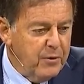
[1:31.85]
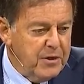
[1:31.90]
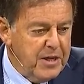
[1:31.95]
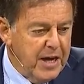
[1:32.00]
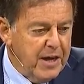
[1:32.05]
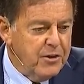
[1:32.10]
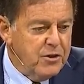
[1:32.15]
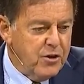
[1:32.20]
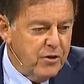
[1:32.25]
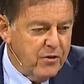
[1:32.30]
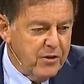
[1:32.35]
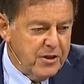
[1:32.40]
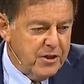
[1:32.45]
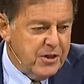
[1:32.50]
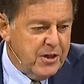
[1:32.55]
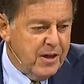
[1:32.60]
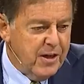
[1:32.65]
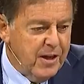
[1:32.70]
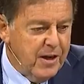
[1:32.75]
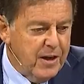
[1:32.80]

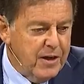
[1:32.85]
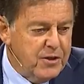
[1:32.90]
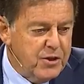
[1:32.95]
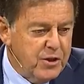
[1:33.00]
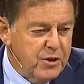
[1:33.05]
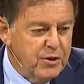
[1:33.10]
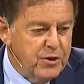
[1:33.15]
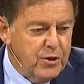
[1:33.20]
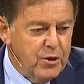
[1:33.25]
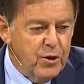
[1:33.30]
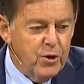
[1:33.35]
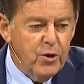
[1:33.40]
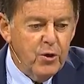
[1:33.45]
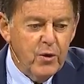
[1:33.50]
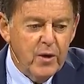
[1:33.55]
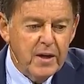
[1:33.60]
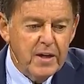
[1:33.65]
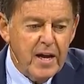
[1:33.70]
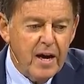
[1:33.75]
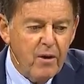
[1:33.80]
dangerous it is to
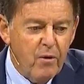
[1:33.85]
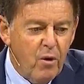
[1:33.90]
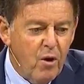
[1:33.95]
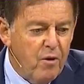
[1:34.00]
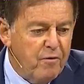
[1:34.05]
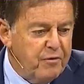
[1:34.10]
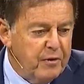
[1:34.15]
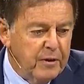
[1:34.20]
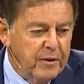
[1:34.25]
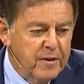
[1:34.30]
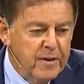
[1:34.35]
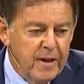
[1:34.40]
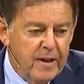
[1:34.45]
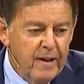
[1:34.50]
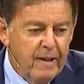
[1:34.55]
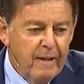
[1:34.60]
do, and how often